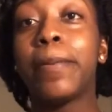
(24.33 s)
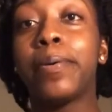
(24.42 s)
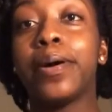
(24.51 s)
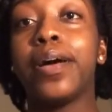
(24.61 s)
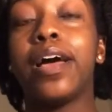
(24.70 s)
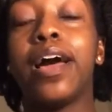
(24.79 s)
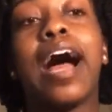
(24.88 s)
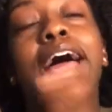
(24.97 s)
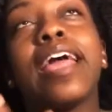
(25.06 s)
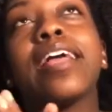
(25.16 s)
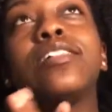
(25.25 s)
But
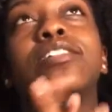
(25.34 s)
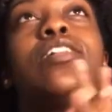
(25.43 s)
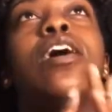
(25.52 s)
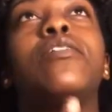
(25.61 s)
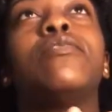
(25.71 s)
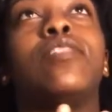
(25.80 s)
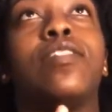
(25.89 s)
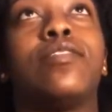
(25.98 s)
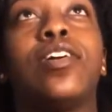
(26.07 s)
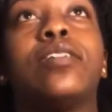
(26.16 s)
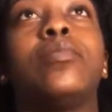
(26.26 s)
I love
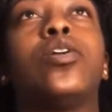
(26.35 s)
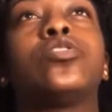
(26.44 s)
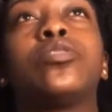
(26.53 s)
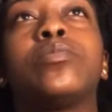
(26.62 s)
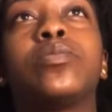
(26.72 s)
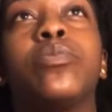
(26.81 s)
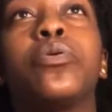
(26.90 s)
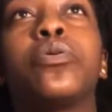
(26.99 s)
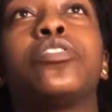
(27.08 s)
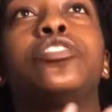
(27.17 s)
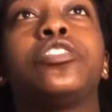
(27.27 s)
volleyball so much
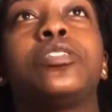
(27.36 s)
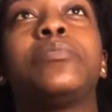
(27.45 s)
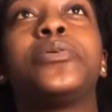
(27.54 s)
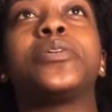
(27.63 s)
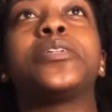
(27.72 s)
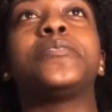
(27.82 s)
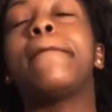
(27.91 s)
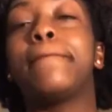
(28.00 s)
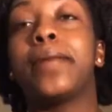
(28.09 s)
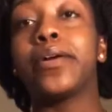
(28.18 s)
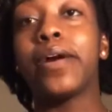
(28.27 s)
more. It's just more
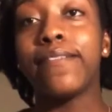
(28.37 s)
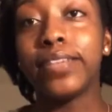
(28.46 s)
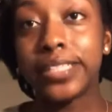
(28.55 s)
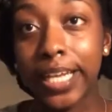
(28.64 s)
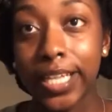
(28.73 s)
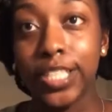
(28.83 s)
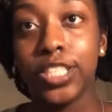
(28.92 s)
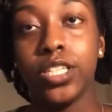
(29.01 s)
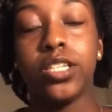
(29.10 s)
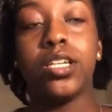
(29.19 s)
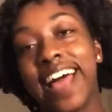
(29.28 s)
my
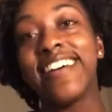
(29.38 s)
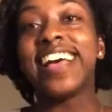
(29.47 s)
gravitation.